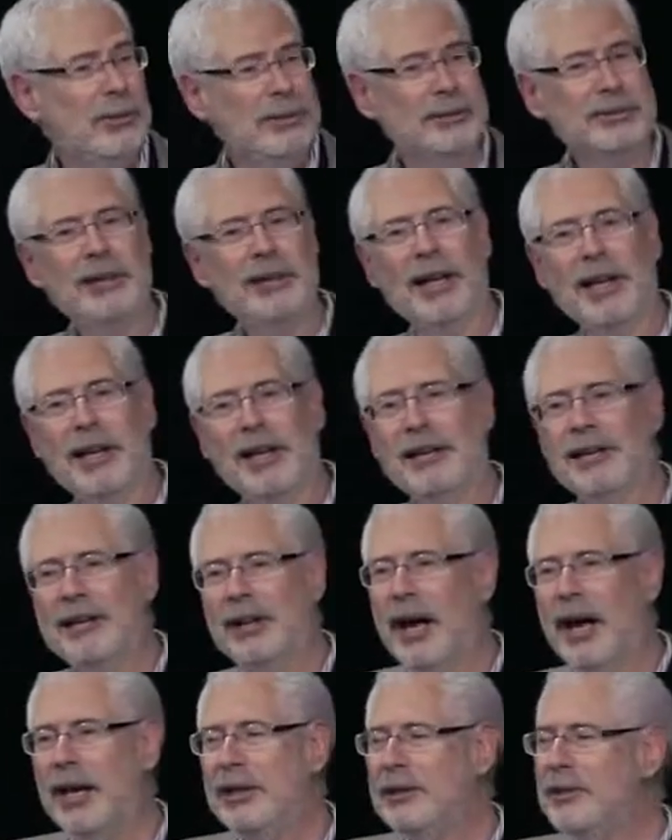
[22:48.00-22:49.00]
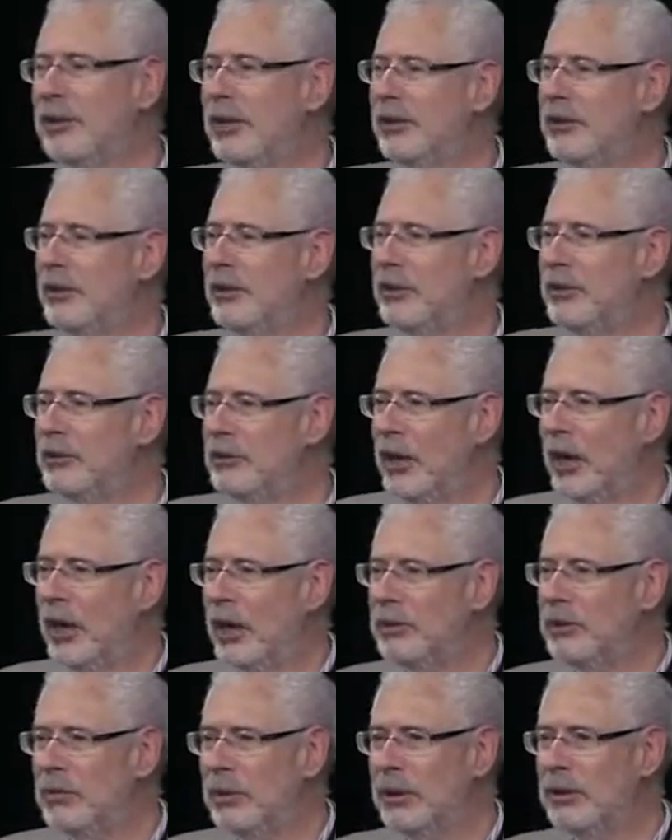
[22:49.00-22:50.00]
like I said to these
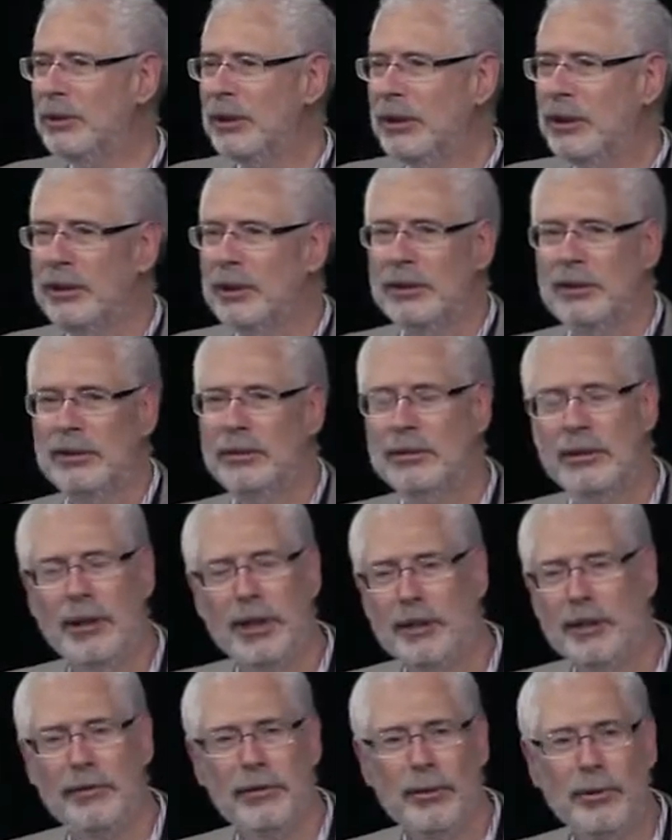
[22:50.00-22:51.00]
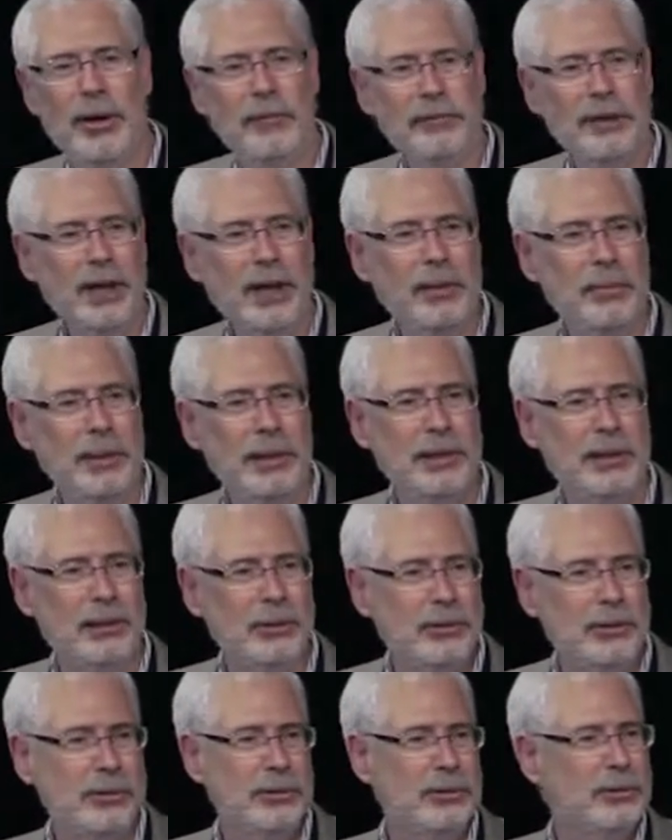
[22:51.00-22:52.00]
guys, well, any of you have
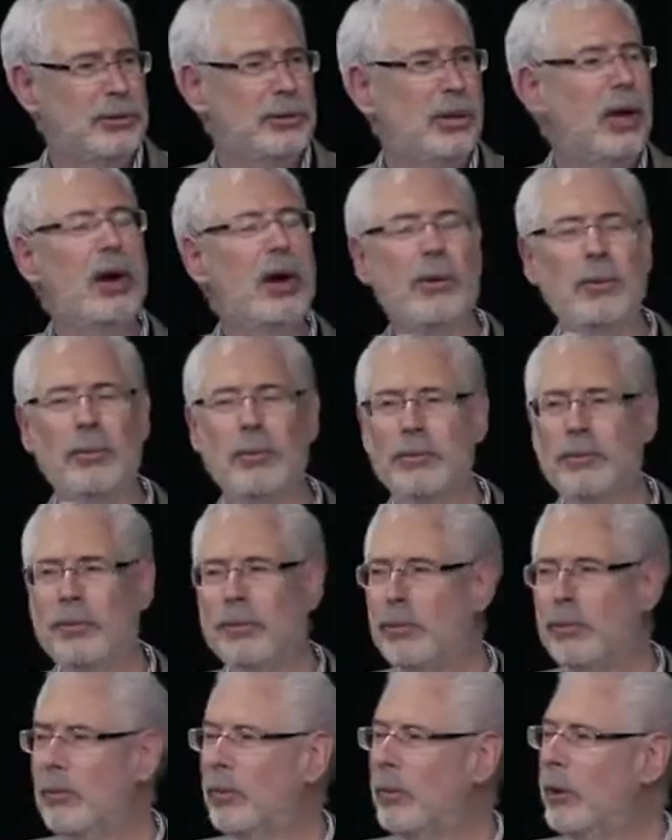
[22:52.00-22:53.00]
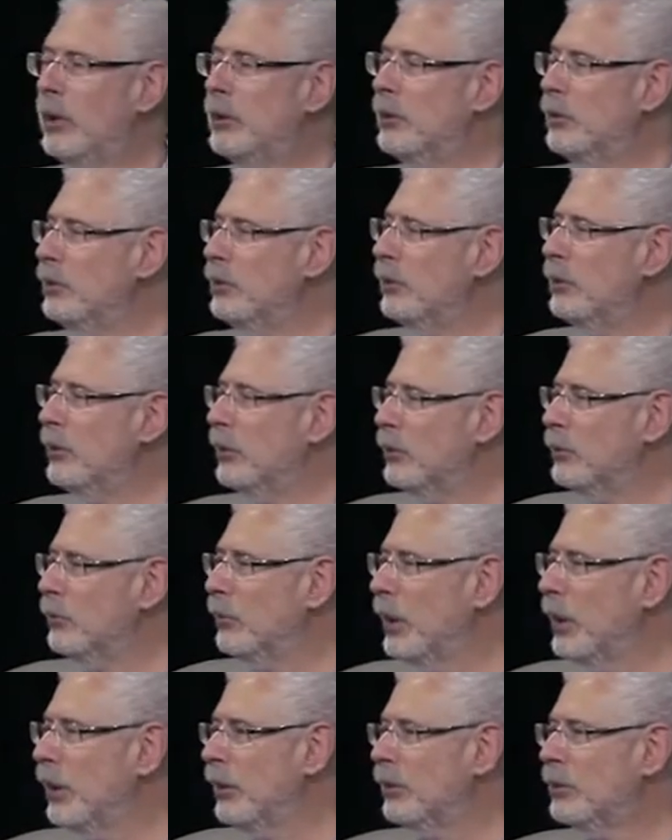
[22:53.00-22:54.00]
diabetes? No. Well, why are you doing this?
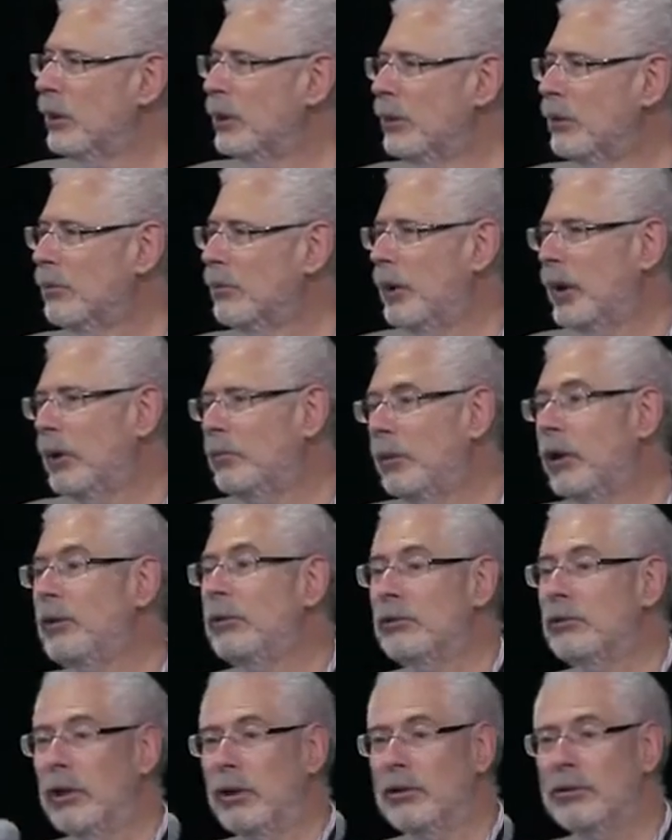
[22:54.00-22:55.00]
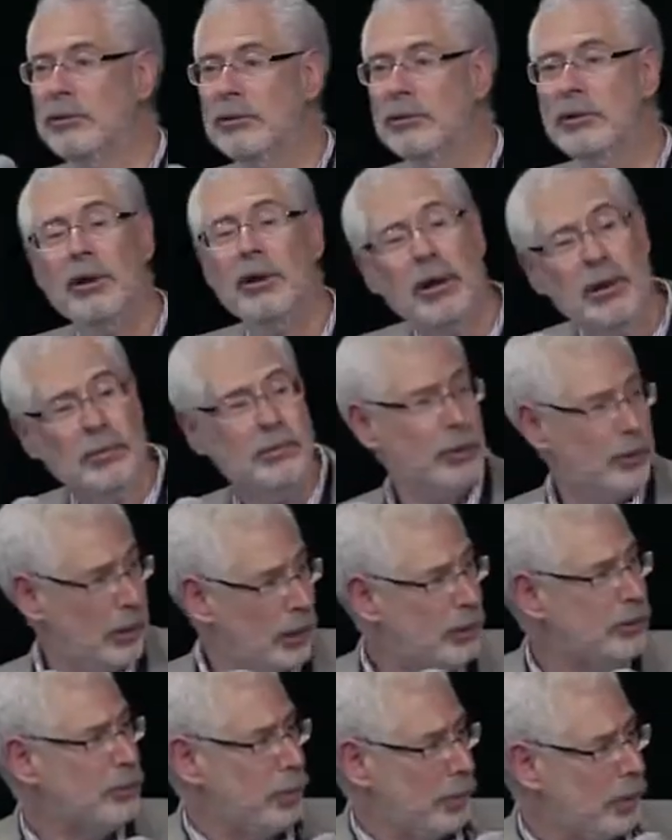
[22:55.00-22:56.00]
Well, my brother does. Oh, well,
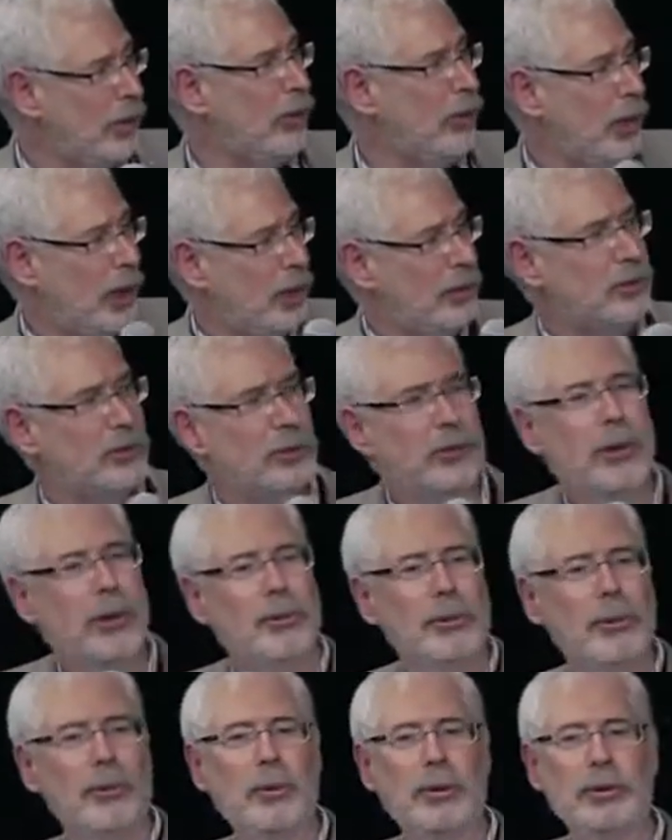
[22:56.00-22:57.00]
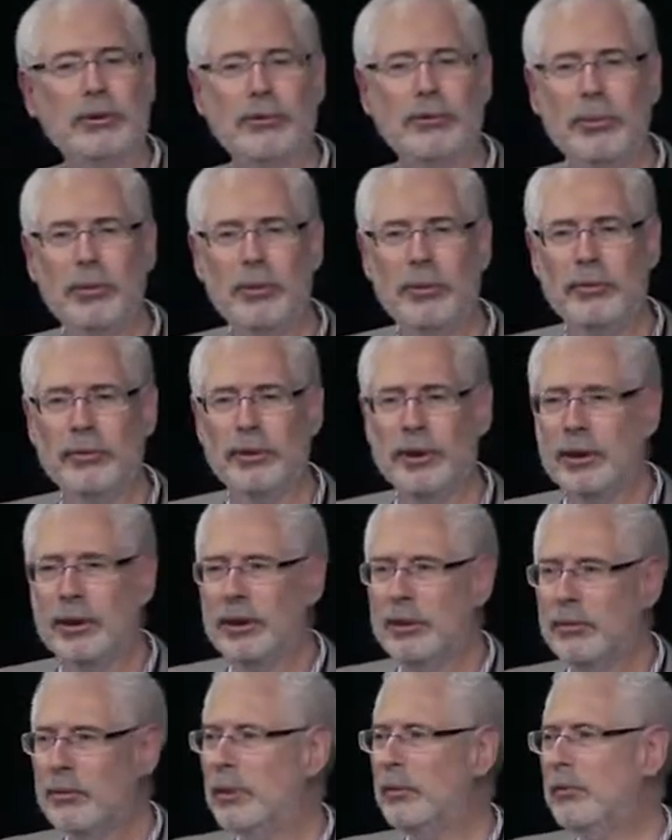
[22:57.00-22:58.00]
that's pretty, okay, so now we're once removed.
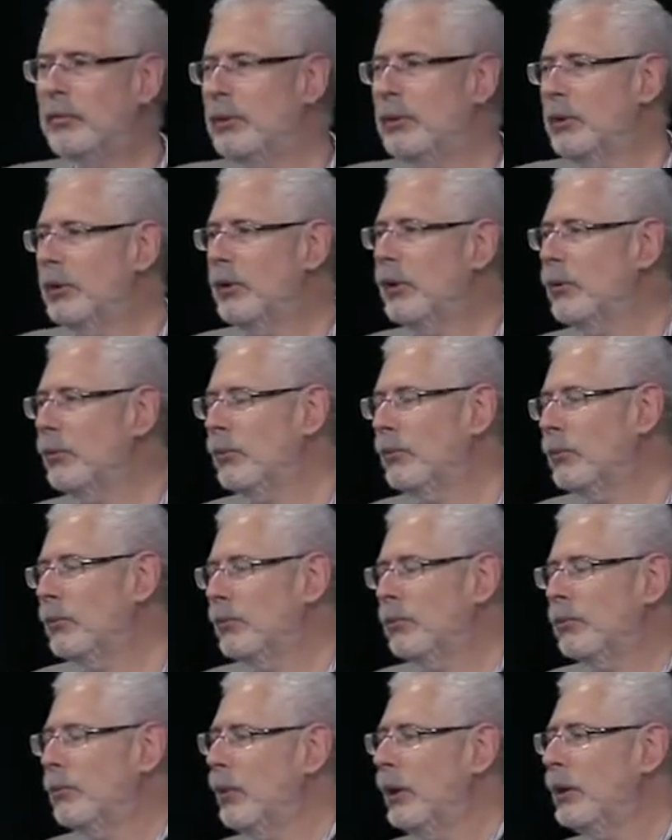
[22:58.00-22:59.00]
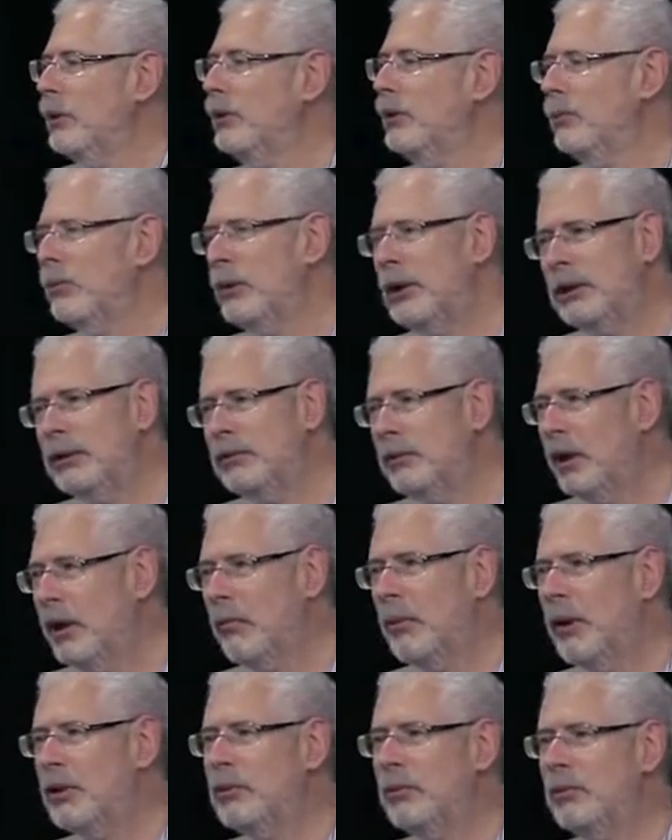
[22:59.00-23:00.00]
Well, why do you, well, I
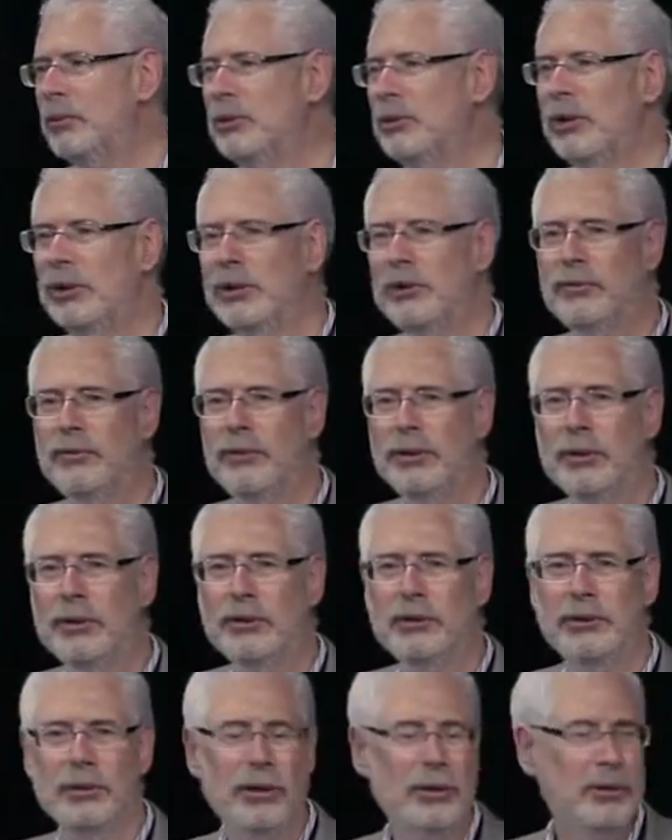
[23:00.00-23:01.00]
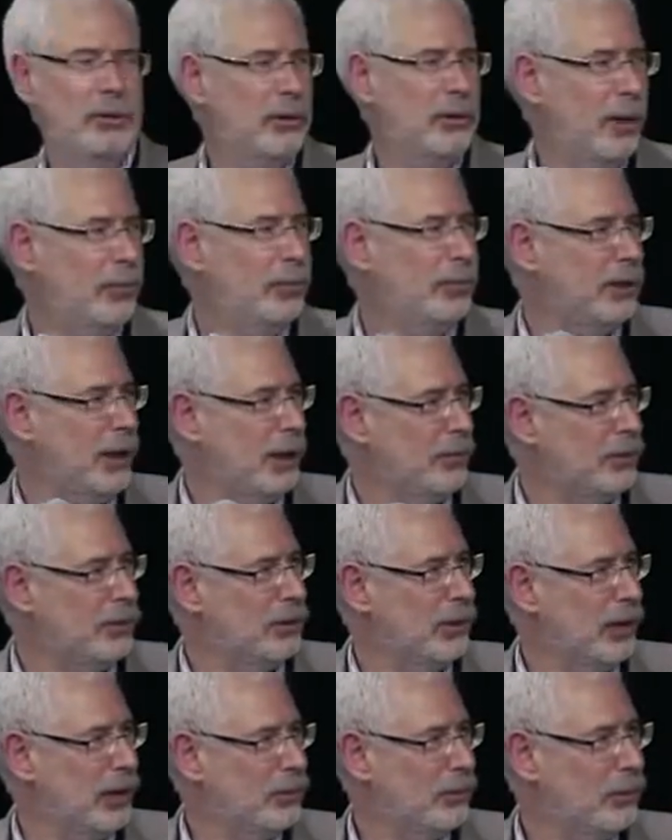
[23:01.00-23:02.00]
watch him stick his fingers, a couple times a
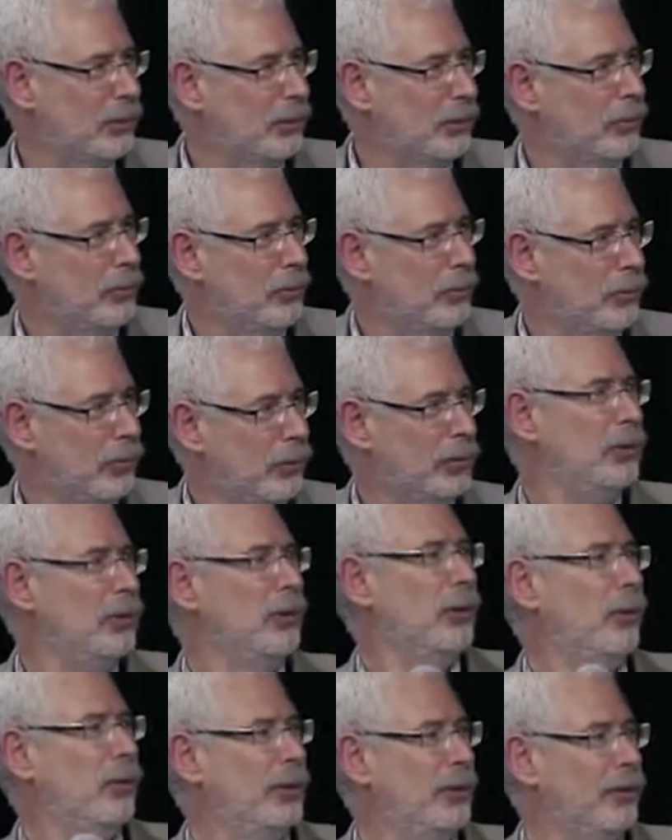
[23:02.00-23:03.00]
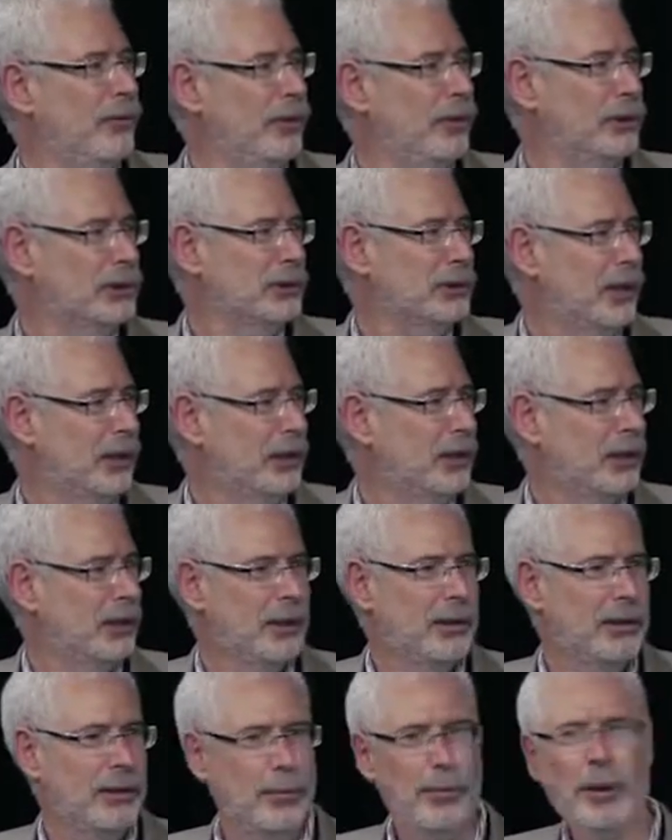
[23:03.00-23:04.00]
day. I said, well, what do know what it feels like?
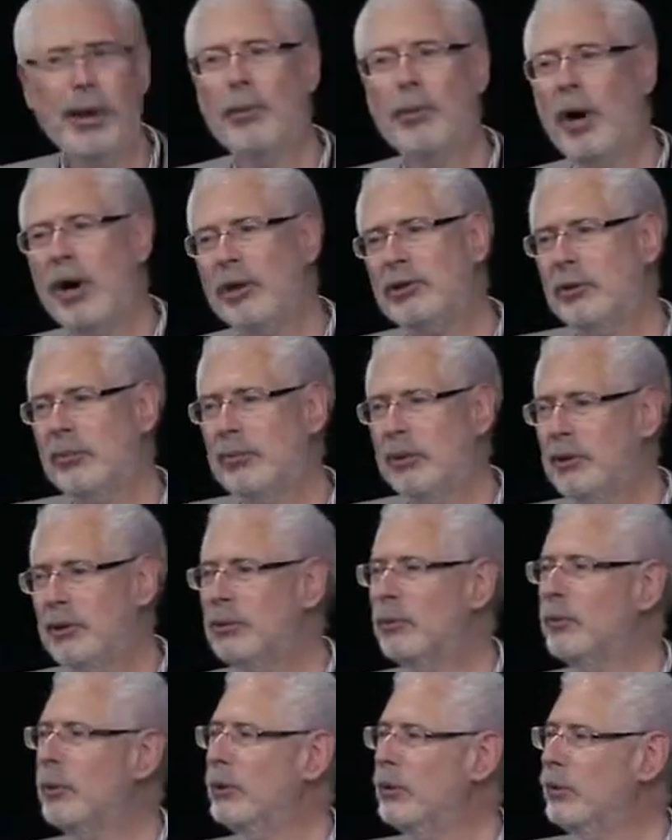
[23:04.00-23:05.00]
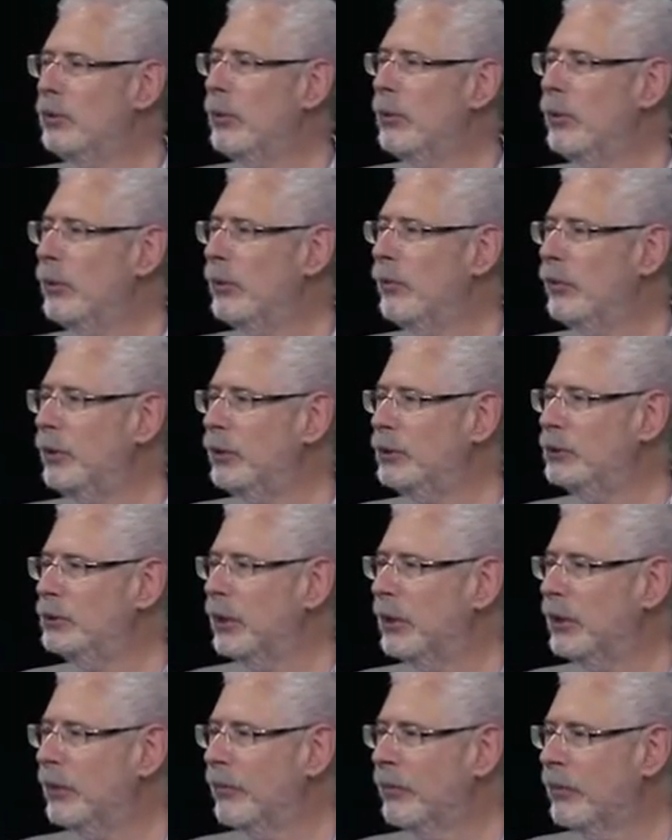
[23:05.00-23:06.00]
Well, I watch him. I said, what do you know what it feels
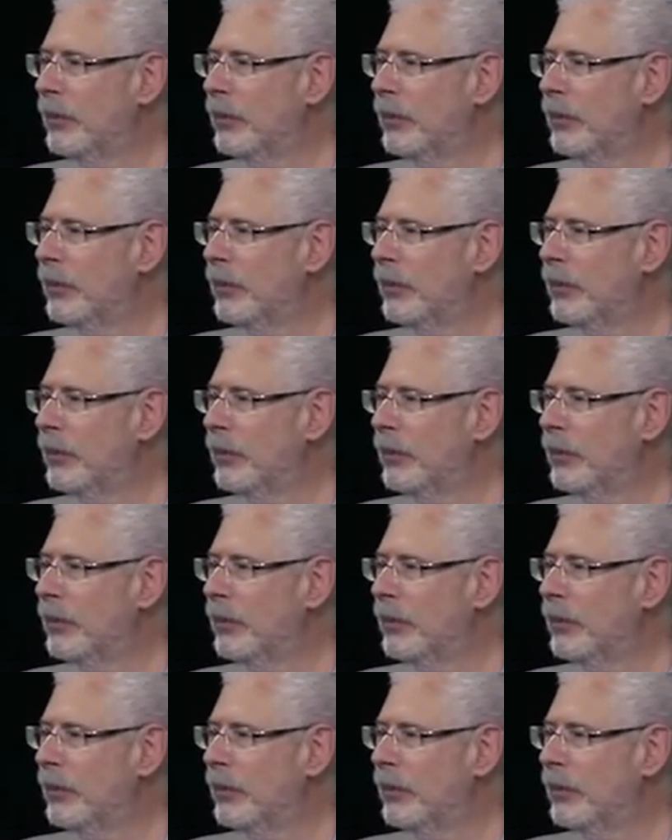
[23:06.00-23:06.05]
like?